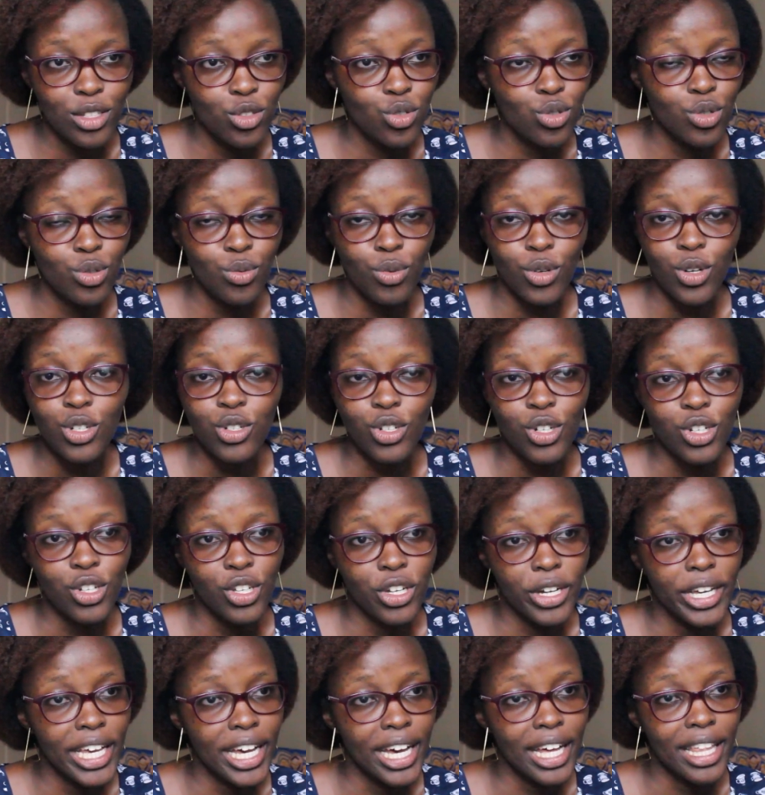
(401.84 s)
what on your
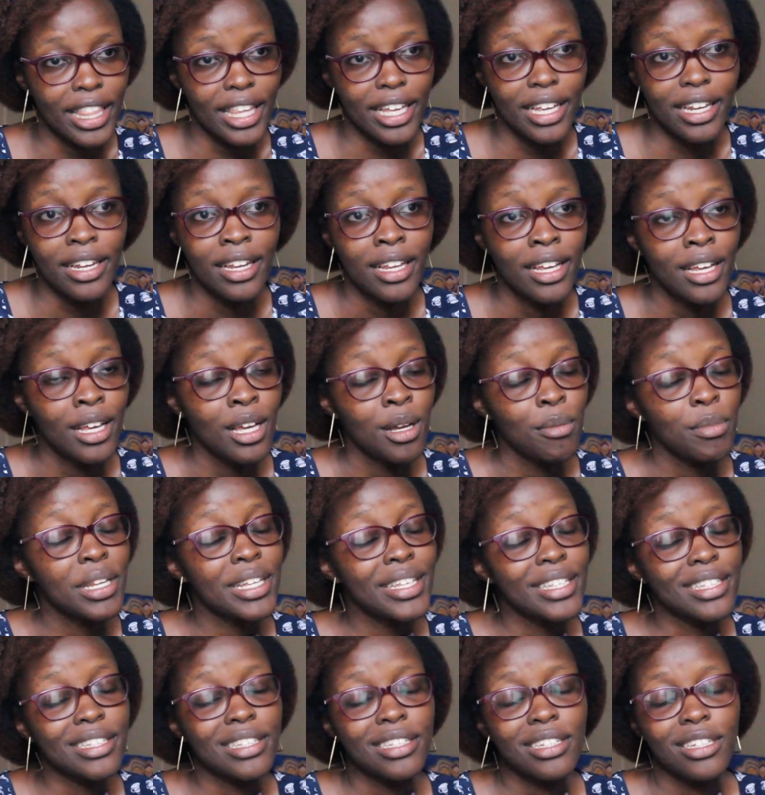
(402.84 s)
hair, then please
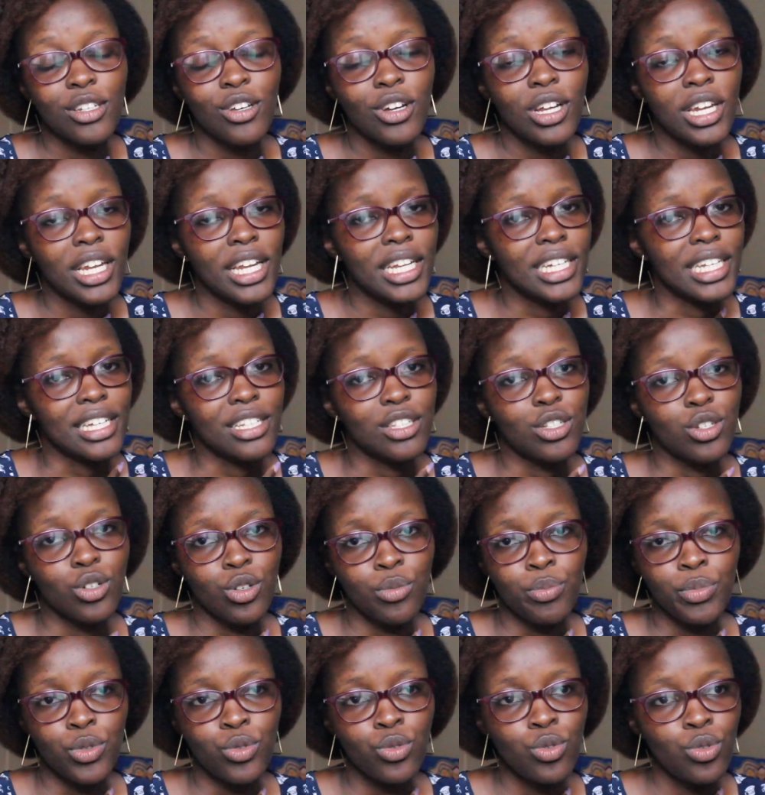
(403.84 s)
don't let us stop you.